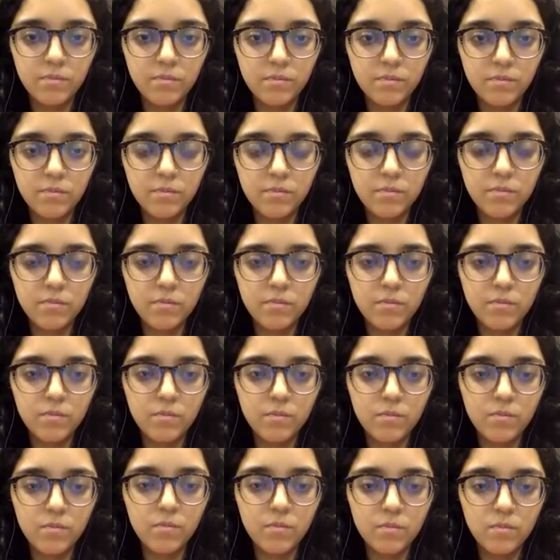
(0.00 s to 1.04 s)

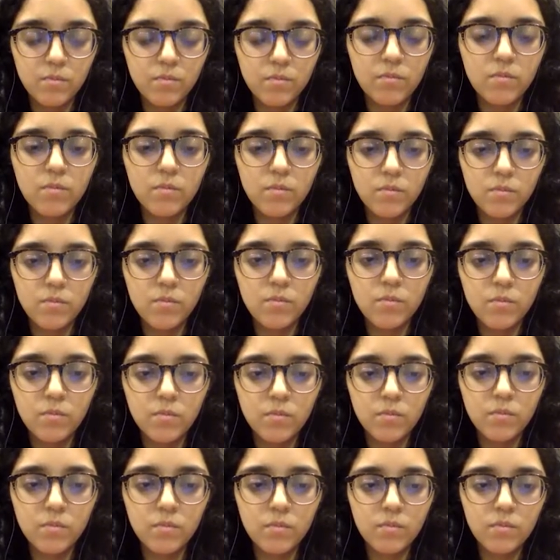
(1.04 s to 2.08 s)

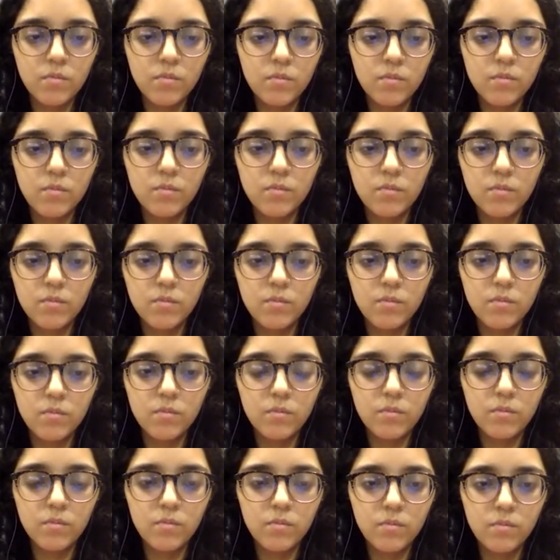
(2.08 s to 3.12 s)

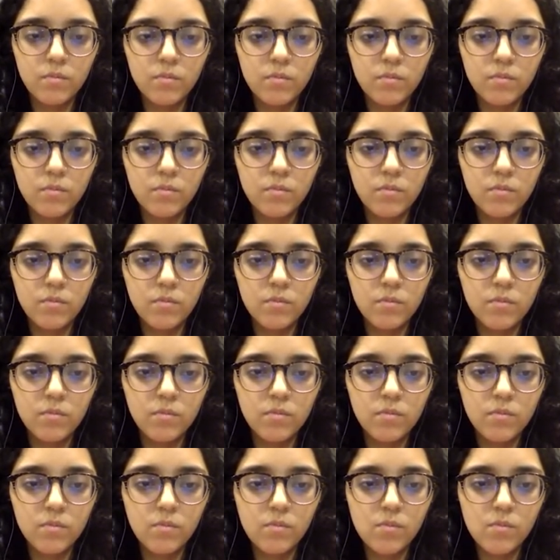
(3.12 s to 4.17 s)

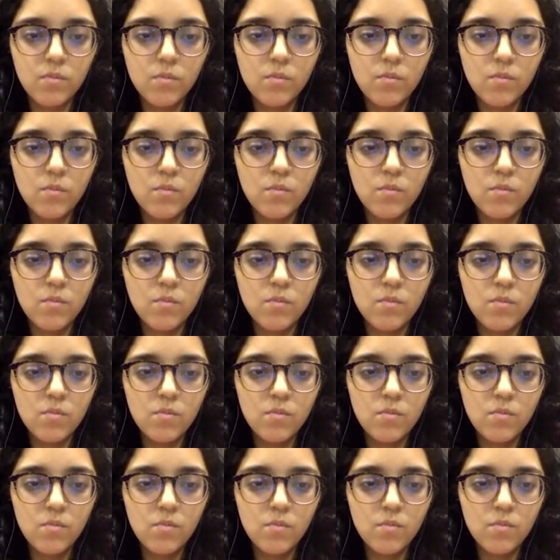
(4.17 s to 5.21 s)

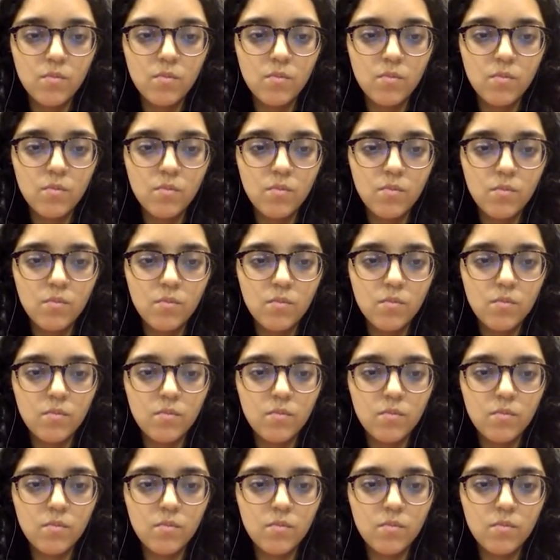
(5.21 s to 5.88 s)
The person shown says nothing.